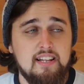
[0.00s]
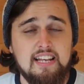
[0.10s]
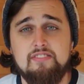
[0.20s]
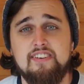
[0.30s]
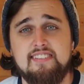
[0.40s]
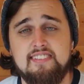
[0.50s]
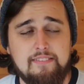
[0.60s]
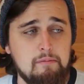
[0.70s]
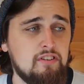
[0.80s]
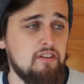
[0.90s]
Leicester versus
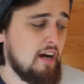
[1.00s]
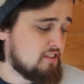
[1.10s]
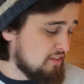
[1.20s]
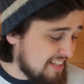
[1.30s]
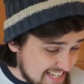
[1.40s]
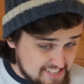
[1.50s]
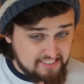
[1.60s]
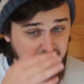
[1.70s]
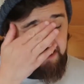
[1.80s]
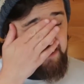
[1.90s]
Southampton, guys. So
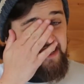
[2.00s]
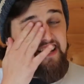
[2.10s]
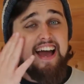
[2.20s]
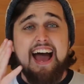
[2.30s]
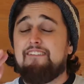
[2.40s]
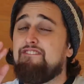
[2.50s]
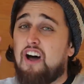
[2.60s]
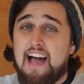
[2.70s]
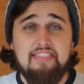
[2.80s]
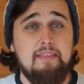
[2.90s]
Leicester have
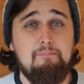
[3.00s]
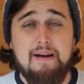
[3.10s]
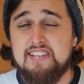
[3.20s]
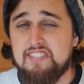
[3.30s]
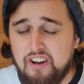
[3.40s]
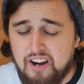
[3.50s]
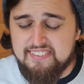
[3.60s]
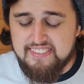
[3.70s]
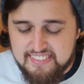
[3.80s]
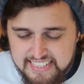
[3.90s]
not had the best
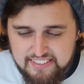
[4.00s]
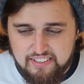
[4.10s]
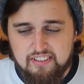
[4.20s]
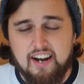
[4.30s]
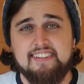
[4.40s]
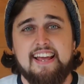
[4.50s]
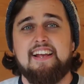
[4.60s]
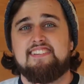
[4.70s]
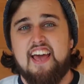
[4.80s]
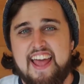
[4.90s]
starts this season, guys.
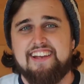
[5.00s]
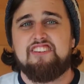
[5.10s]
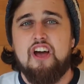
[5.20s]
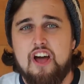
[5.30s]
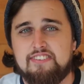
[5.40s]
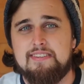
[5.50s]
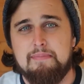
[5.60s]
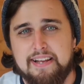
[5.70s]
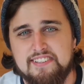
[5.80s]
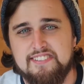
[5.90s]
It's hurting
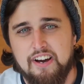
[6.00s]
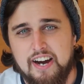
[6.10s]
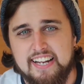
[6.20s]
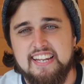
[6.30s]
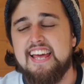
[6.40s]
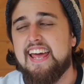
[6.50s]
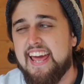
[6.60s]
me inside.